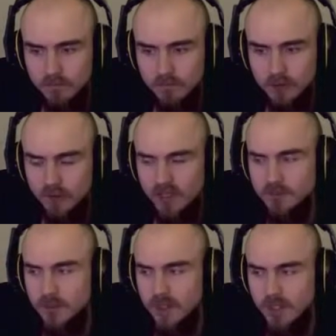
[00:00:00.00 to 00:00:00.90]
Your
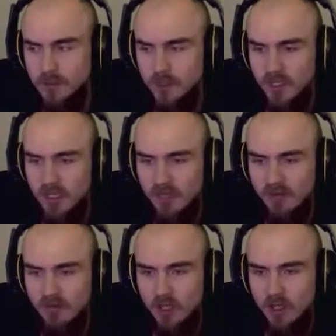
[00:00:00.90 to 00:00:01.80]
SP and HP
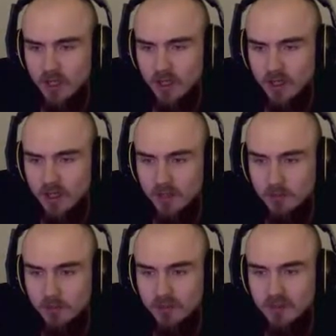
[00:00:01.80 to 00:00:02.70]
level,
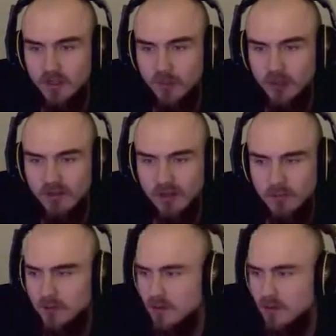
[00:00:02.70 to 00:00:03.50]
reset when you level up.